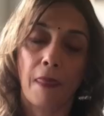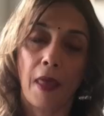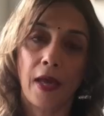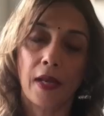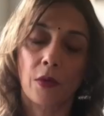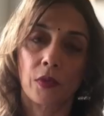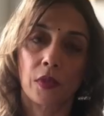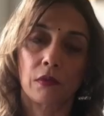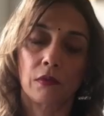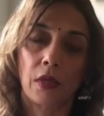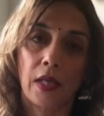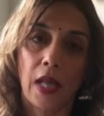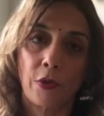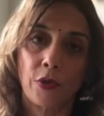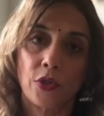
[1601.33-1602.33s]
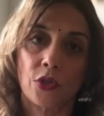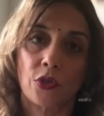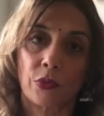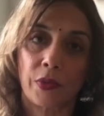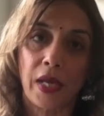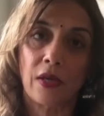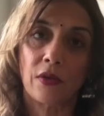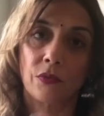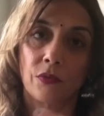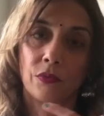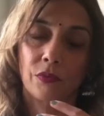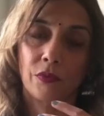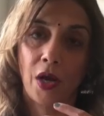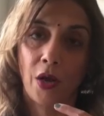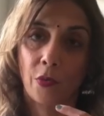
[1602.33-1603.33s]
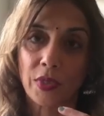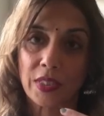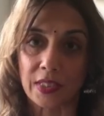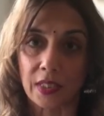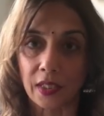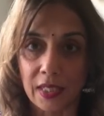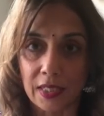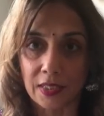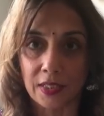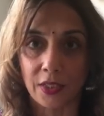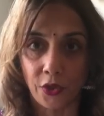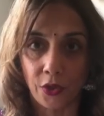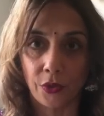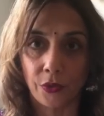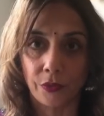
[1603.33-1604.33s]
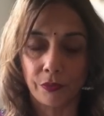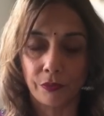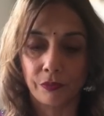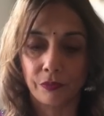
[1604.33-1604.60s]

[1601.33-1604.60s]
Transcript: and it will allow you to create a resilience in you,